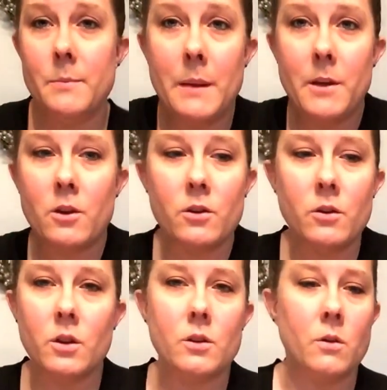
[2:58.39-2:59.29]
maybe you're new,
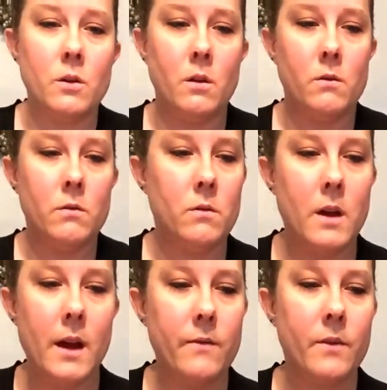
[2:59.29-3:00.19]
you don't know
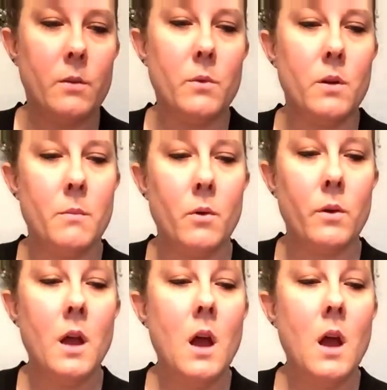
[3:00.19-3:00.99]
how to fill a mold.